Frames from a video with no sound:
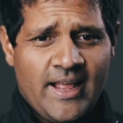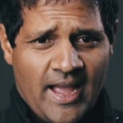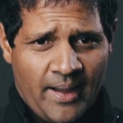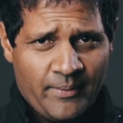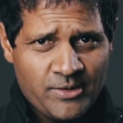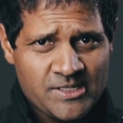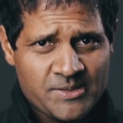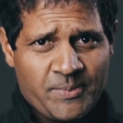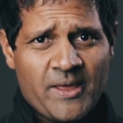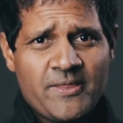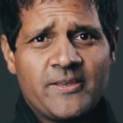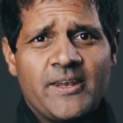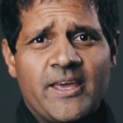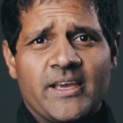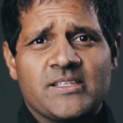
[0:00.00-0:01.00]
I'm going to spend
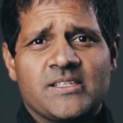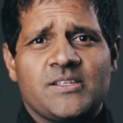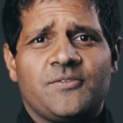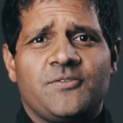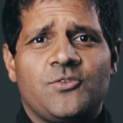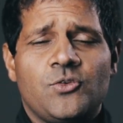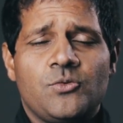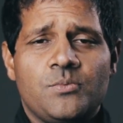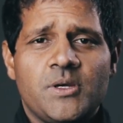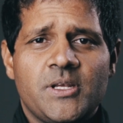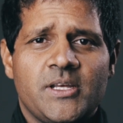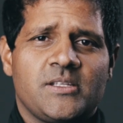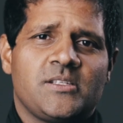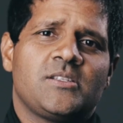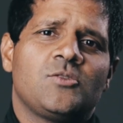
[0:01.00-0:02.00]
the next few
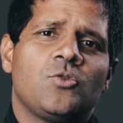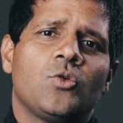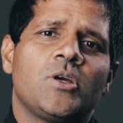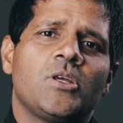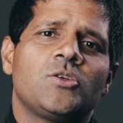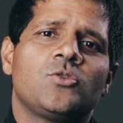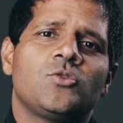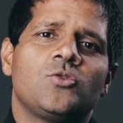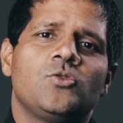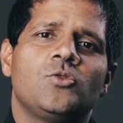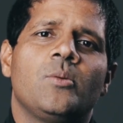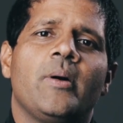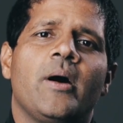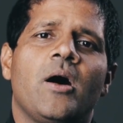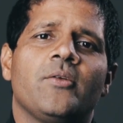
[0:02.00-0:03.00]
minutes talking to you
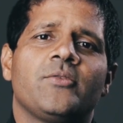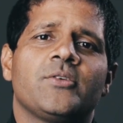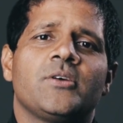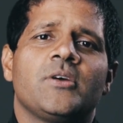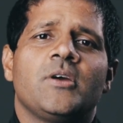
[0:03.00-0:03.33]
about